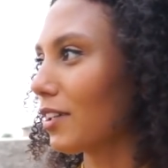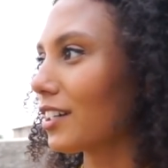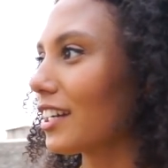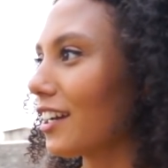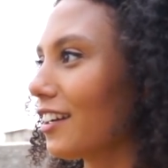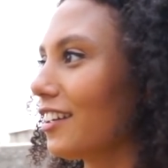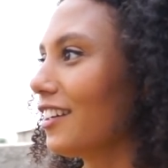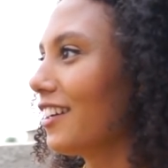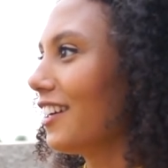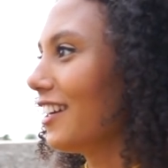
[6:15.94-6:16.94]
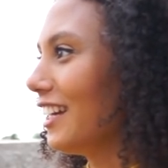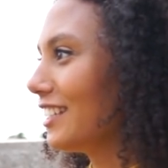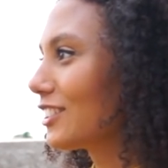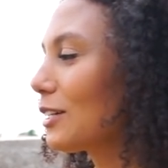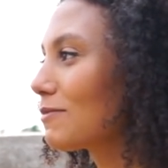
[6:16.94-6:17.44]
market
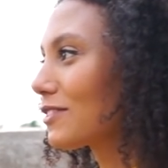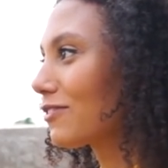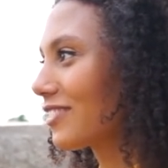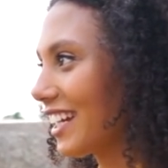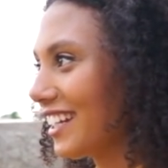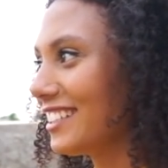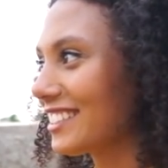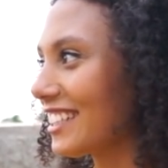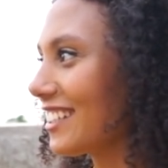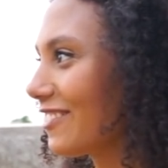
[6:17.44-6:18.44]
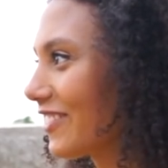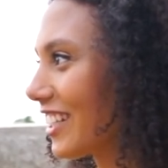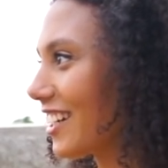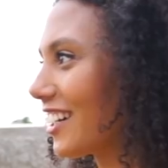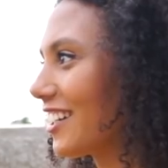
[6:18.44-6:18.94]
in terms of Ghanaians that live
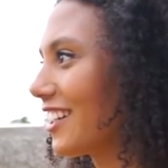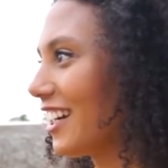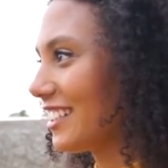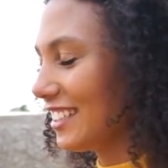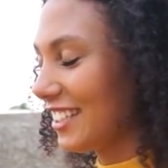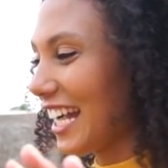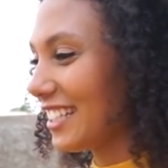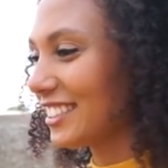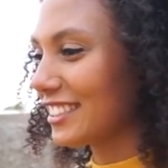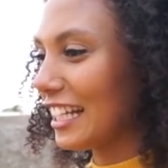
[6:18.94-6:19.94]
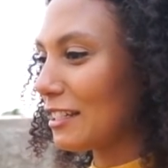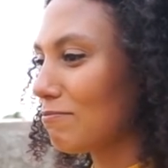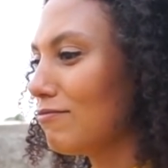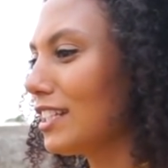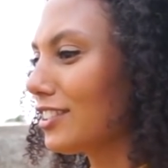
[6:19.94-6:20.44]
here? I guess it's like
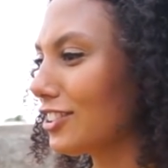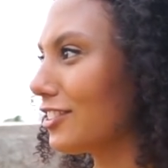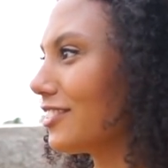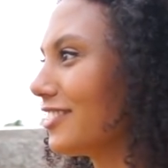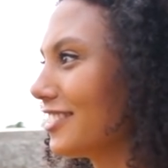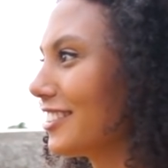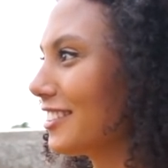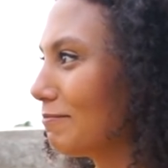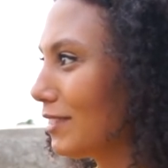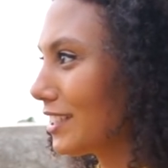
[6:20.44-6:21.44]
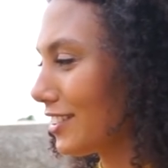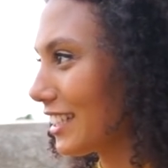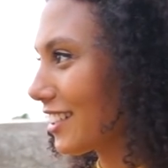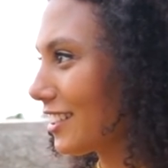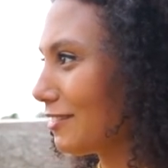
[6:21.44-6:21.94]
middle
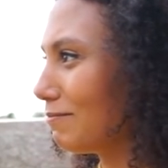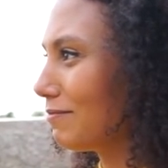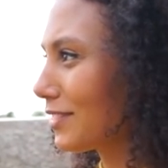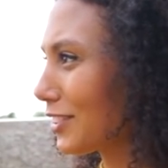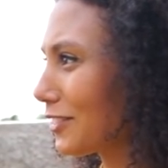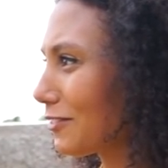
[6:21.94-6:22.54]
income sort